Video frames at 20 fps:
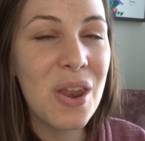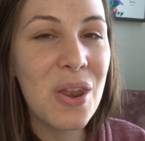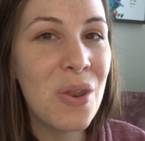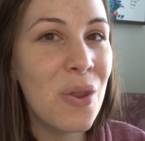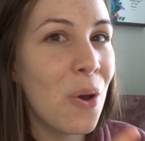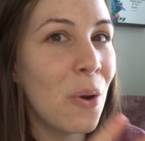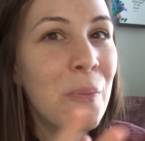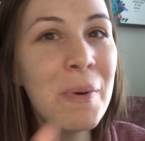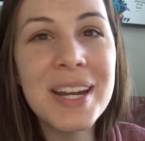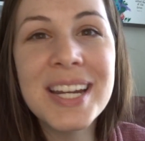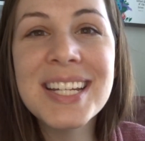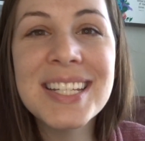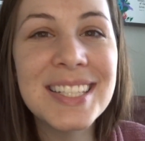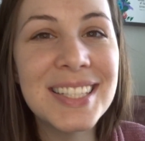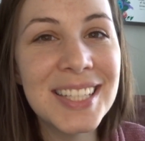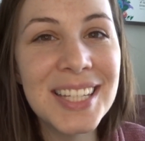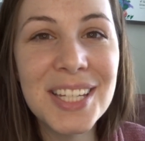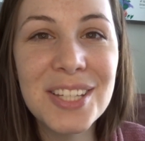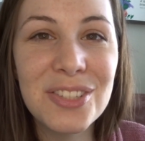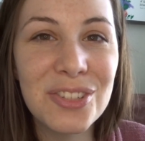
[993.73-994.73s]
nobody
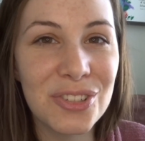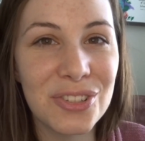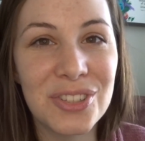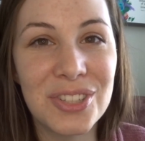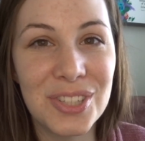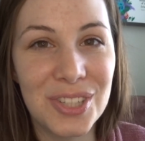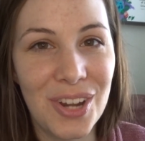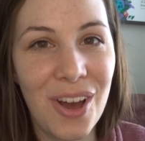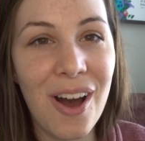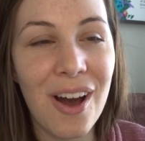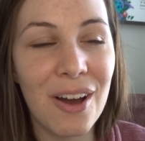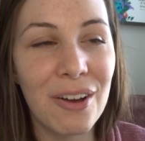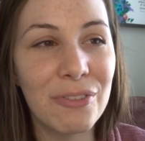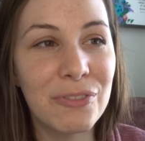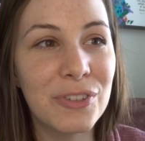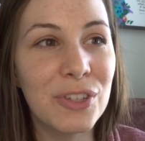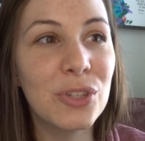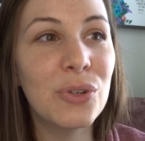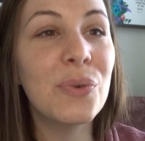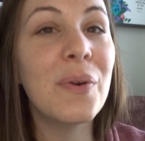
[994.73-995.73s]
sees your stuff.
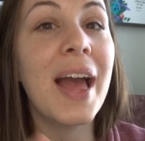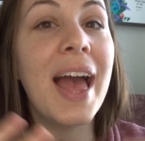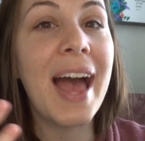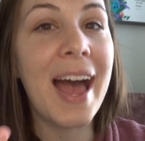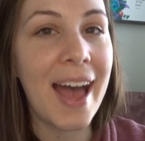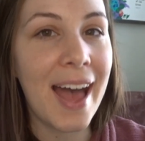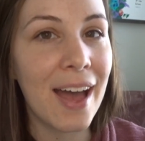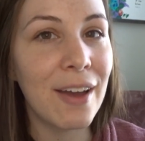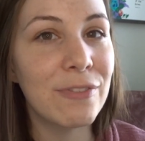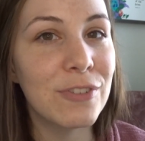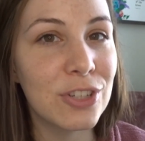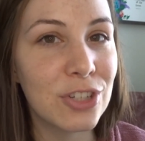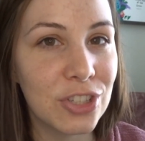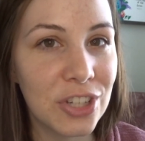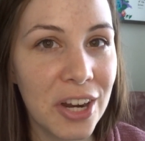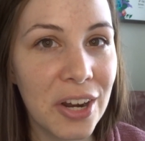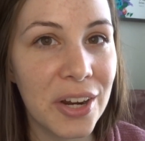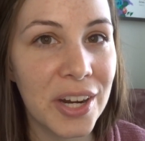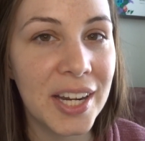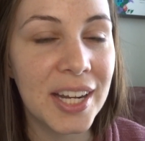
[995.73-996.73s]
You don't have to
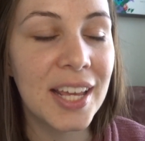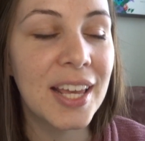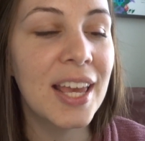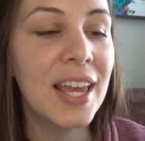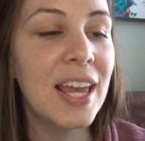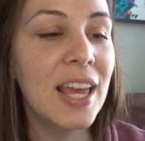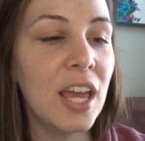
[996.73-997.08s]
share it.